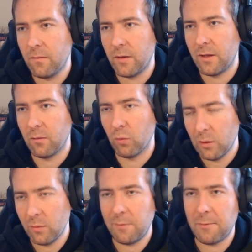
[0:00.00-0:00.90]
and it
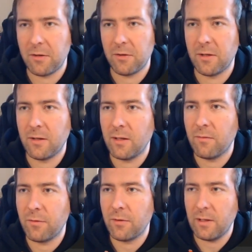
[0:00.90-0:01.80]
will be better than the
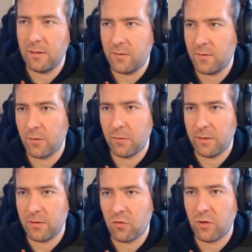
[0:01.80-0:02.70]
infinite list, so
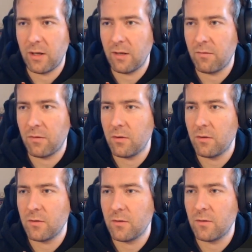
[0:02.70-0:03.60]
let's try that
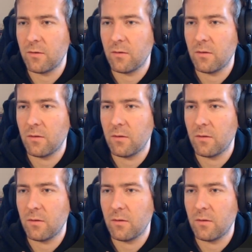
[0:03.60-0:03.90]
first.